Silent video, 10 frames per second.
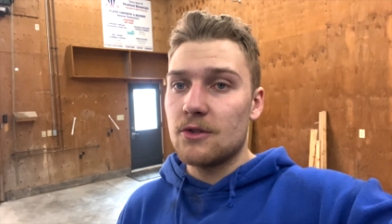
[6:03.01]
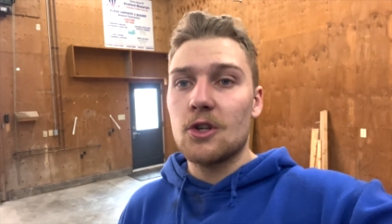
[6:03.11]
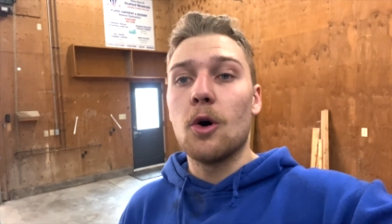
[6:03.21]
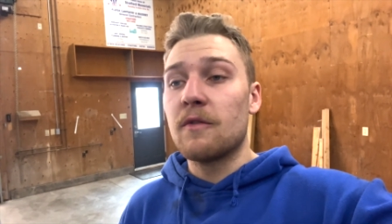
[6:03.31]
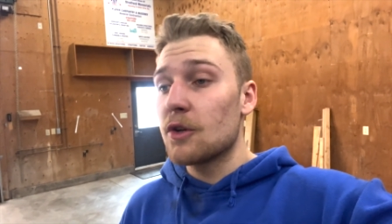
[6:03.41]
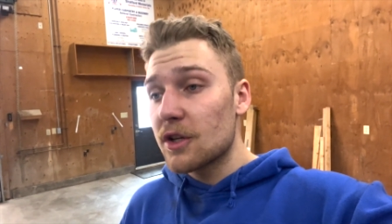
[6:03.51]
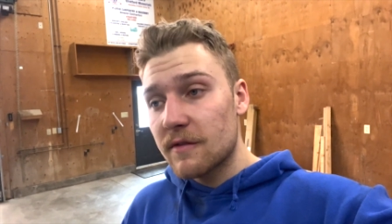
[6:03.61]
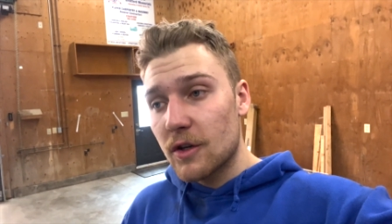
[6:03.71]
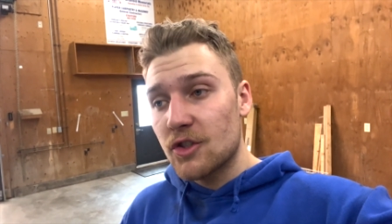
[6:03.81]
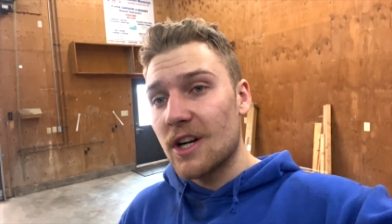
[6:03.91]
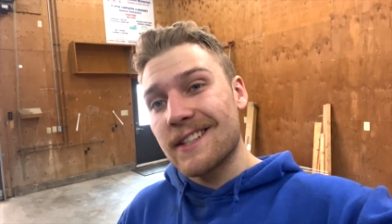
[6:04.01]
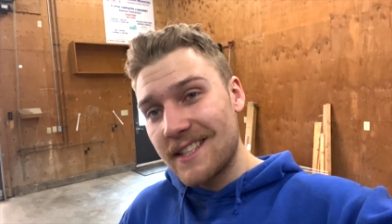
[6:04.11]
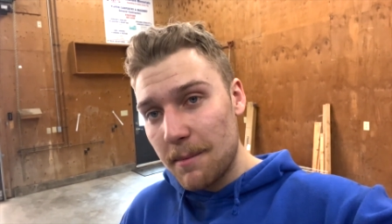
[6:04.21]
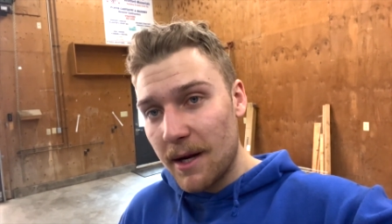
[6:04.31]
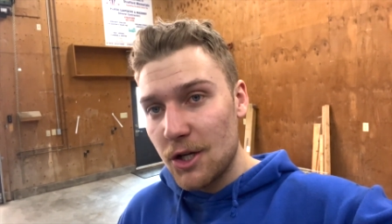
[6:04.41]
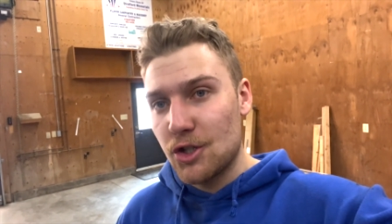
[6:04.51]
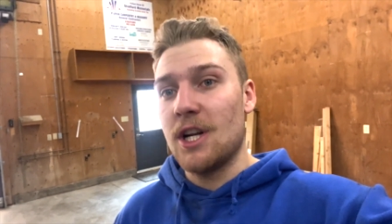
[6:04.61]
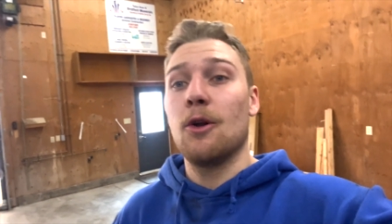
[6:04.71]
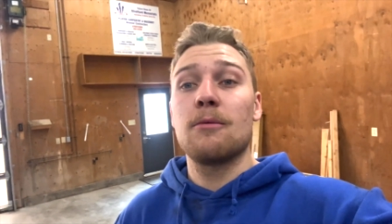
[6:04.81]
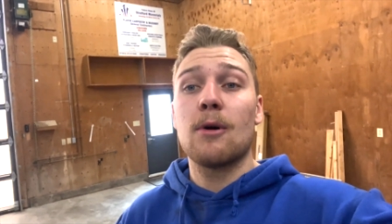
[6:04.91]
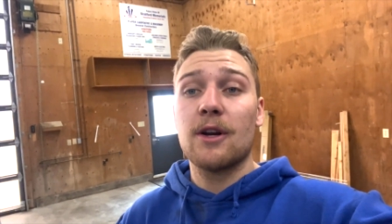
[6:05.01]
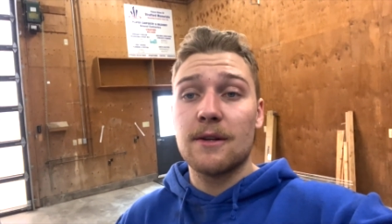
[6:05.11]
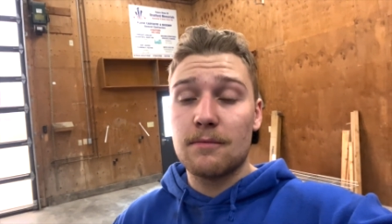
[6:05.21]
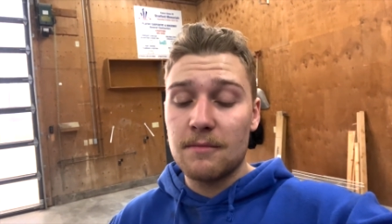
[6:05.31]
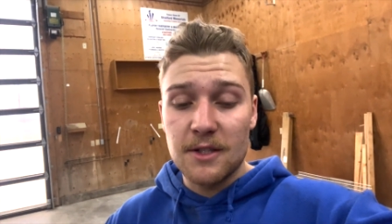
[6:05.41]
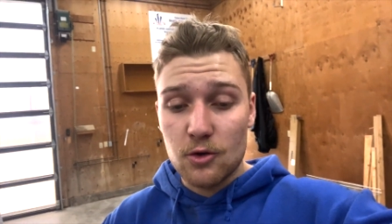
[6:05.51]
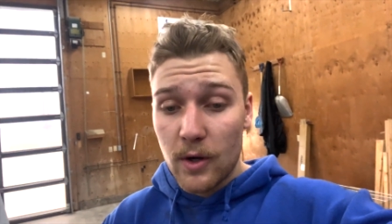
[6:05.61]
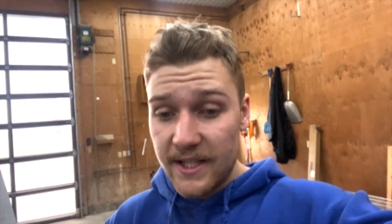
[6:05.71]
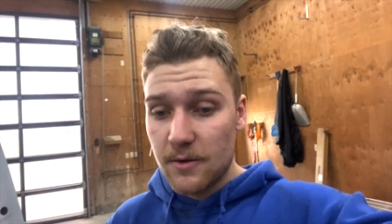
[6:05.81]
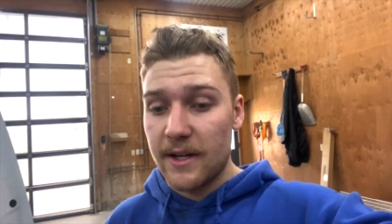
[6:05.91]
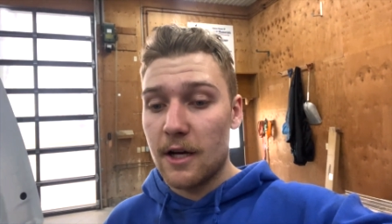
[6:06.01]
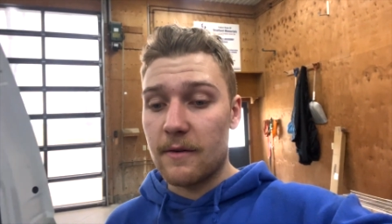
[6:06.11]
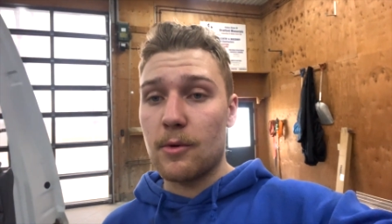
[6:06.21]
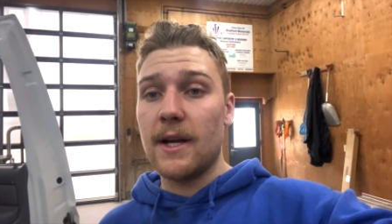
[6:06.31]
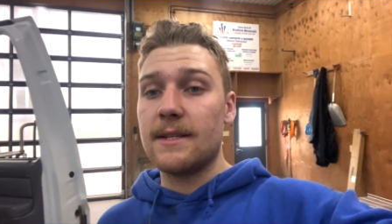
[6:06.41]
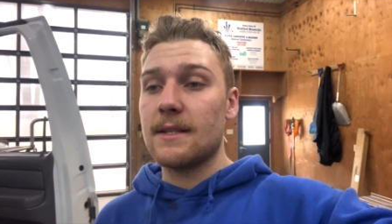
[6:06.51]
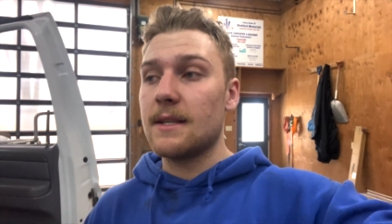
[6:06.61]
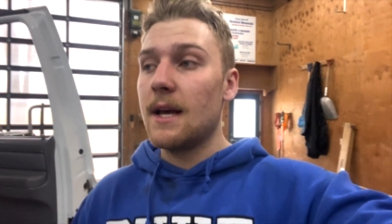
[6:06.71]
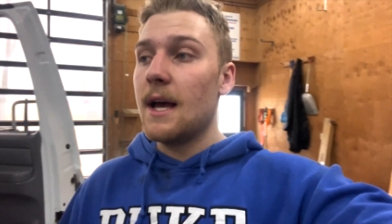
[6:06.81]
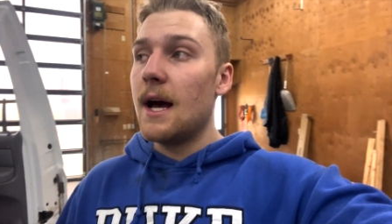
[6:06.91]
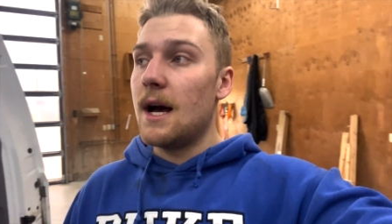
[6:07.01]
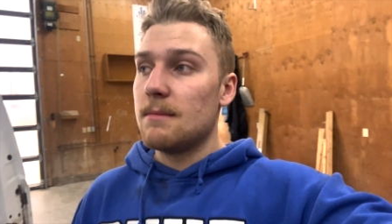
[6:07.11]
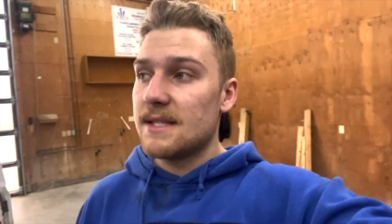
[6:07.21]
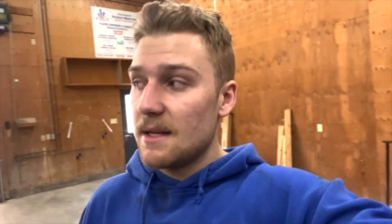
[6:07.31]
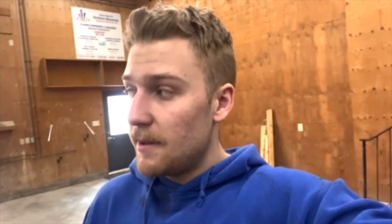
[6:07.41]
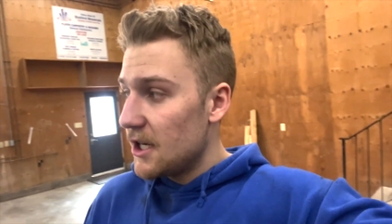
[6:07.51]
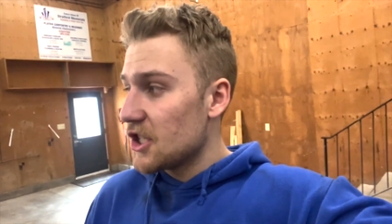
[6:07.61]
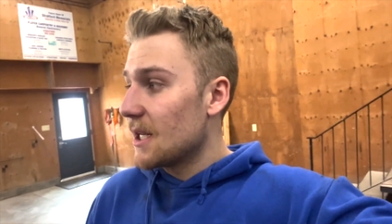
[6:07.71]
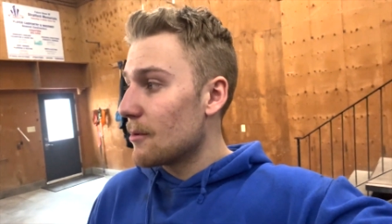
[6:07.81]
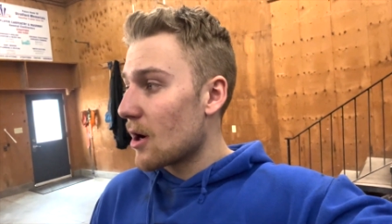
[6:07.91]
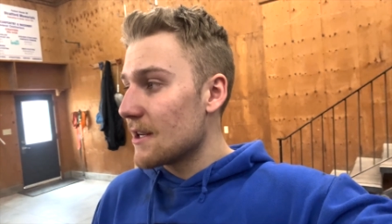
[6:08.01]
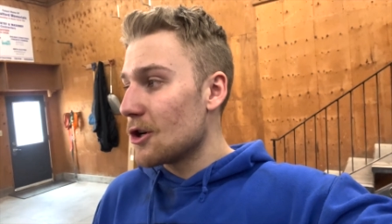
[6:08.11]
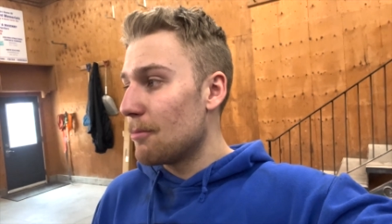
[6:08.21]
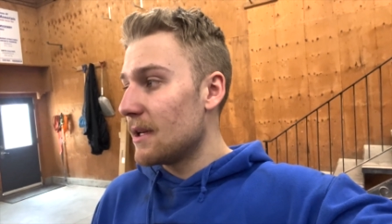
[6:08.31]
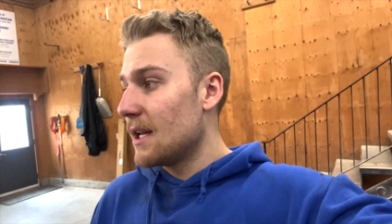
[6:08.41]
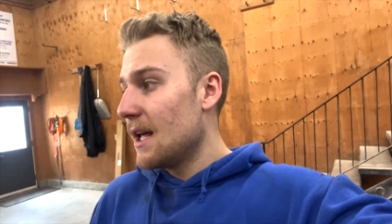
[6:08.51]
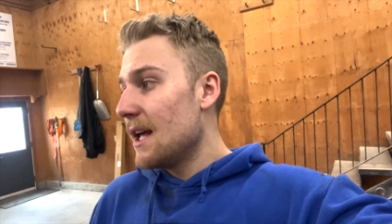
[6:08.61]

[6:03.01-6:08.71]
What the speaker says: So if you're looking for a truck, stay patient. I know the market is crazy right now for prices, but stay patient, keep your eyes open.